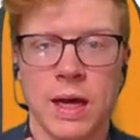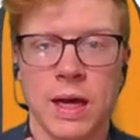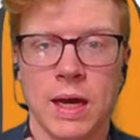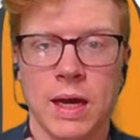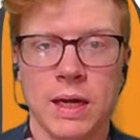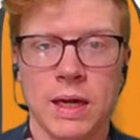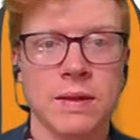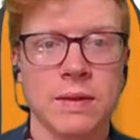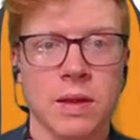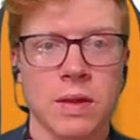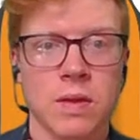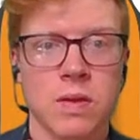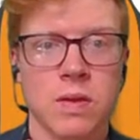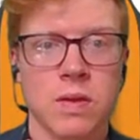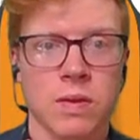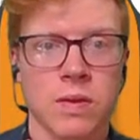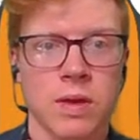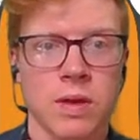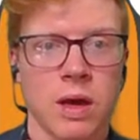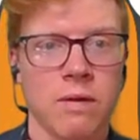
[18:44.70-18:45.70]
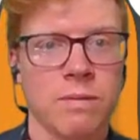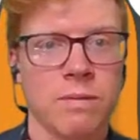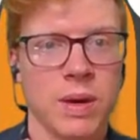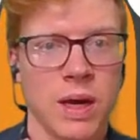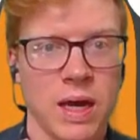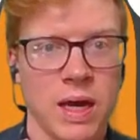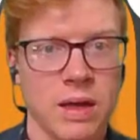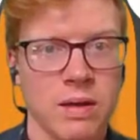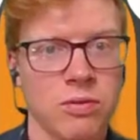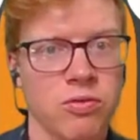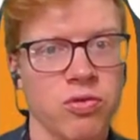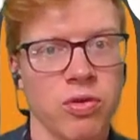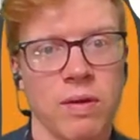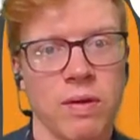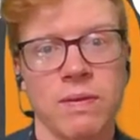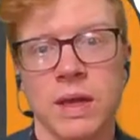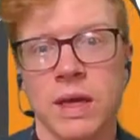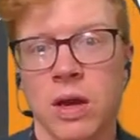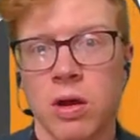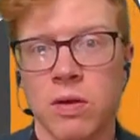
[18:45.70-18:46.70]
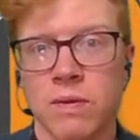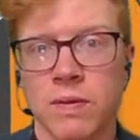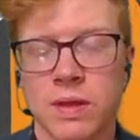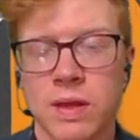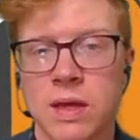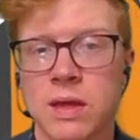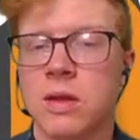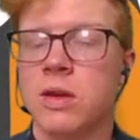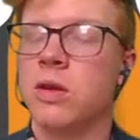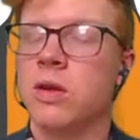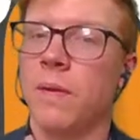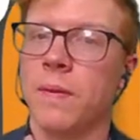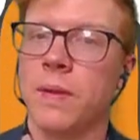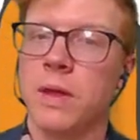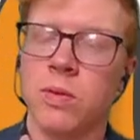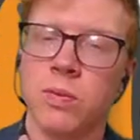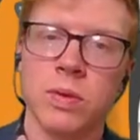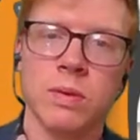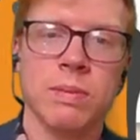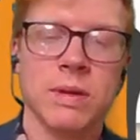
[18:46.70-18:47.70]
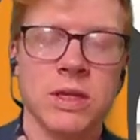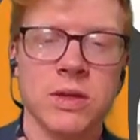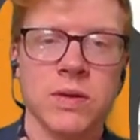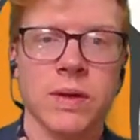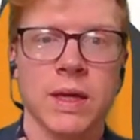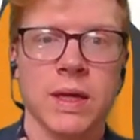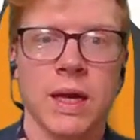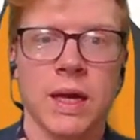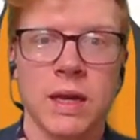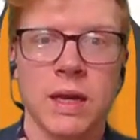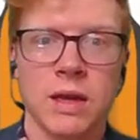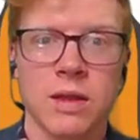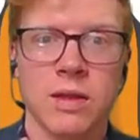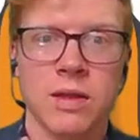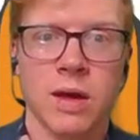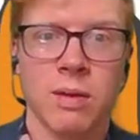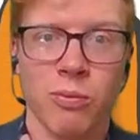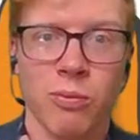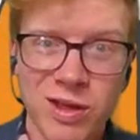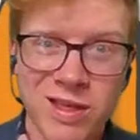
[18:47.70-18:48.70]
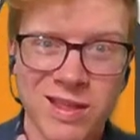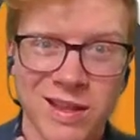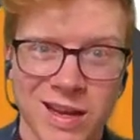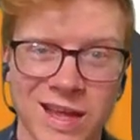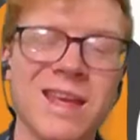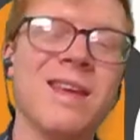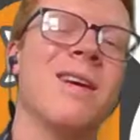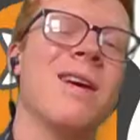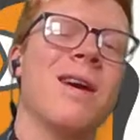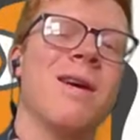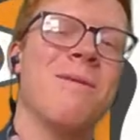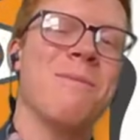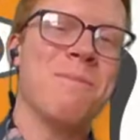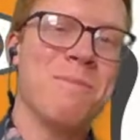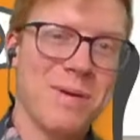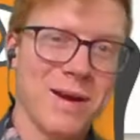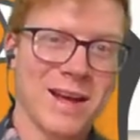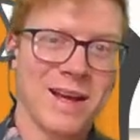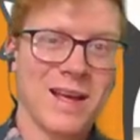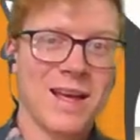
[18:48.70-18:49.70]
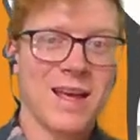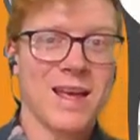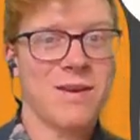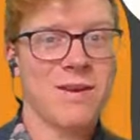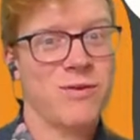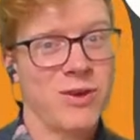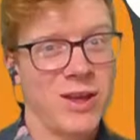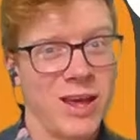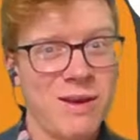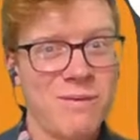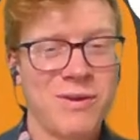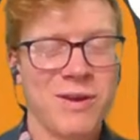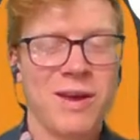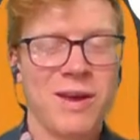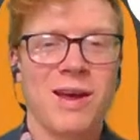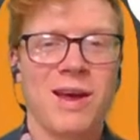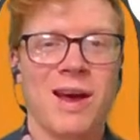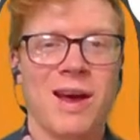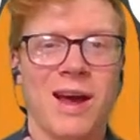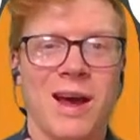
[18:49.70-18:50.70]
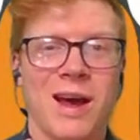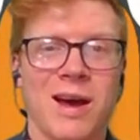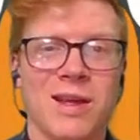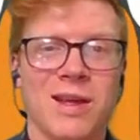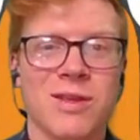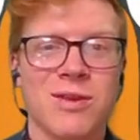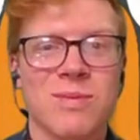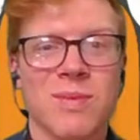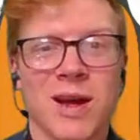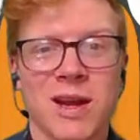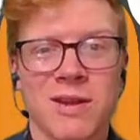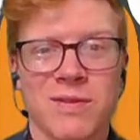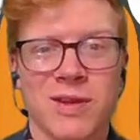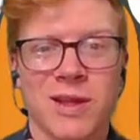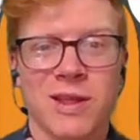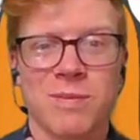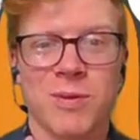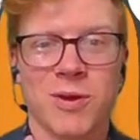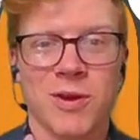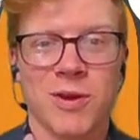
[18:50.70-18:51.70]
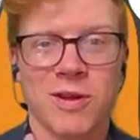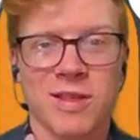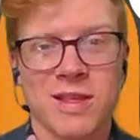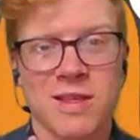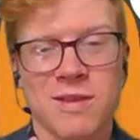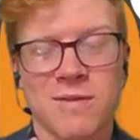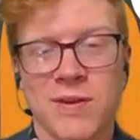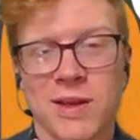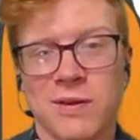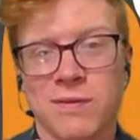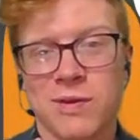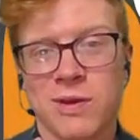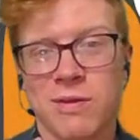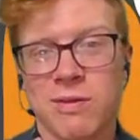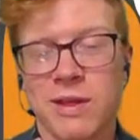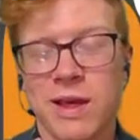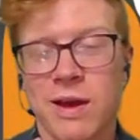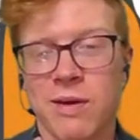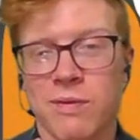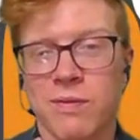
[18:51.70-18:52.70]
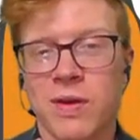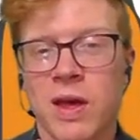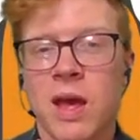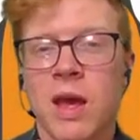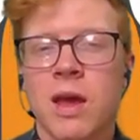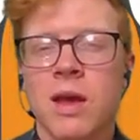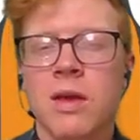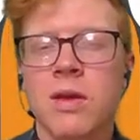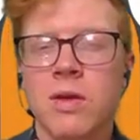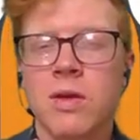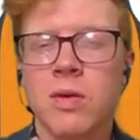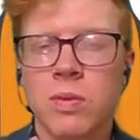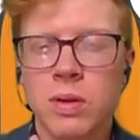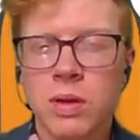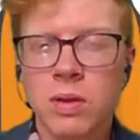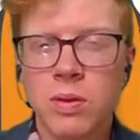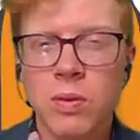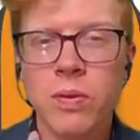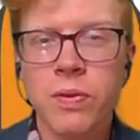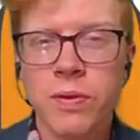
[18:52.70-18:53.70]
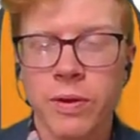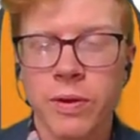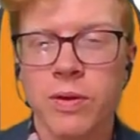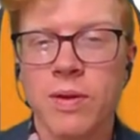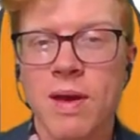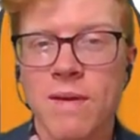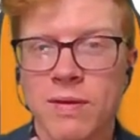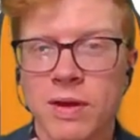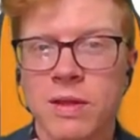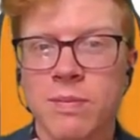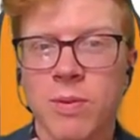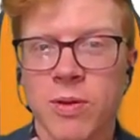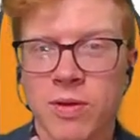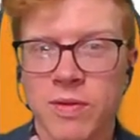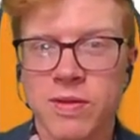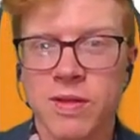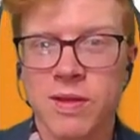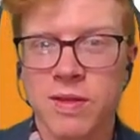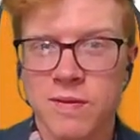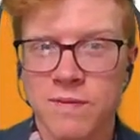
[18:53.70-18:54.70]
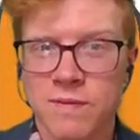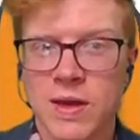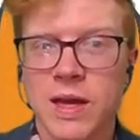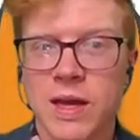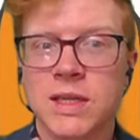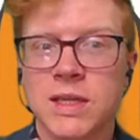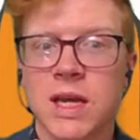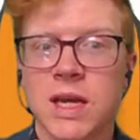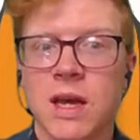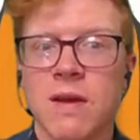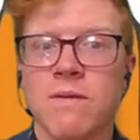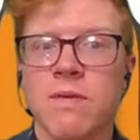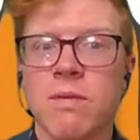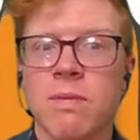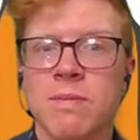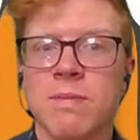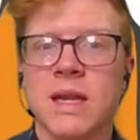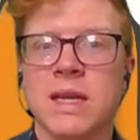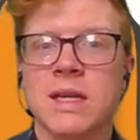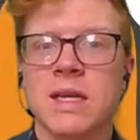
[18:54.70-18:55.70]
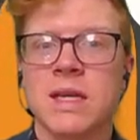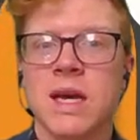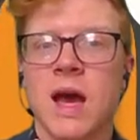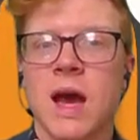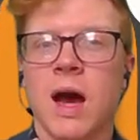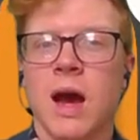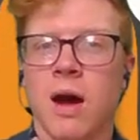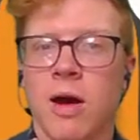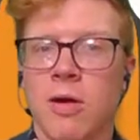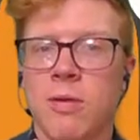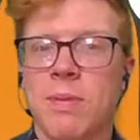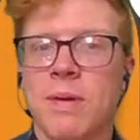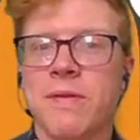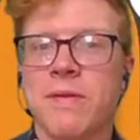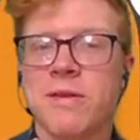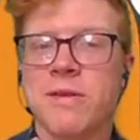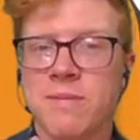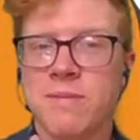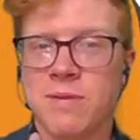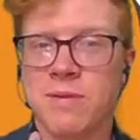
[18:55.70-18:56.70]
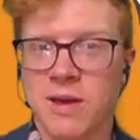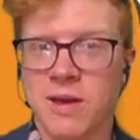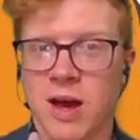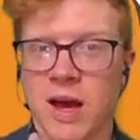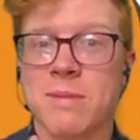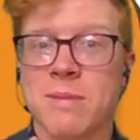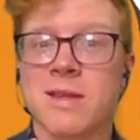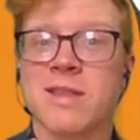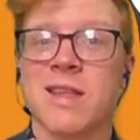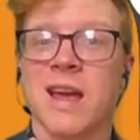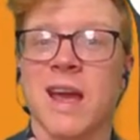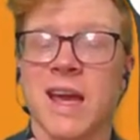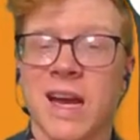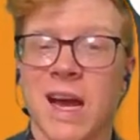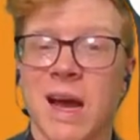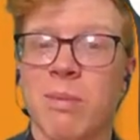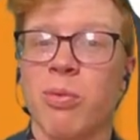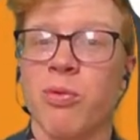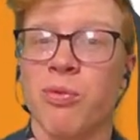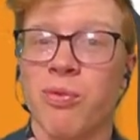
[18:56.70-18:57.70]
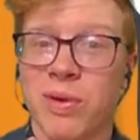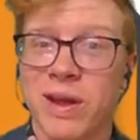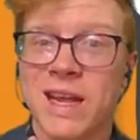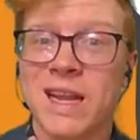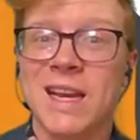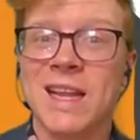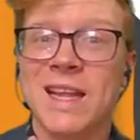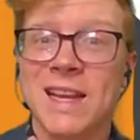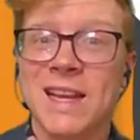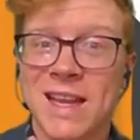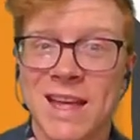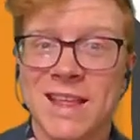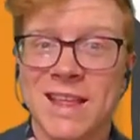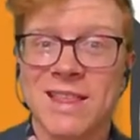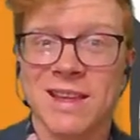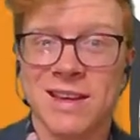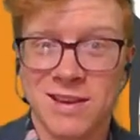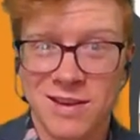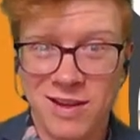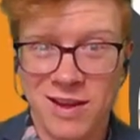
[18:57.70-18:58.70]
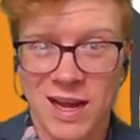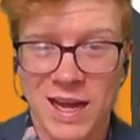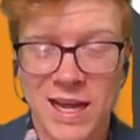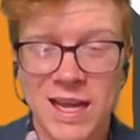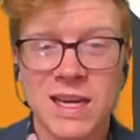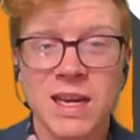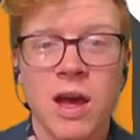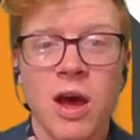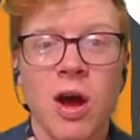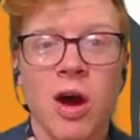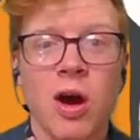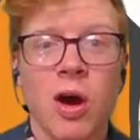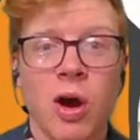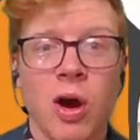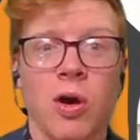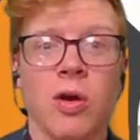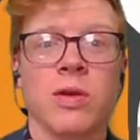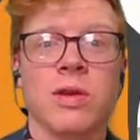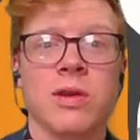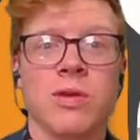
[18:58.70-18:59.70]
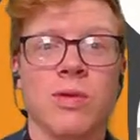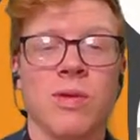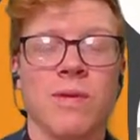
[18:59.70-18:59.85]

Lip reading: done this to yourself by traveling overseas, not that you would be doing it at any time recently, but if you have, you might have experienced this effect for yourself. You will also have experienced this effect if you've spent a whole bunch of time staying up really late at night on your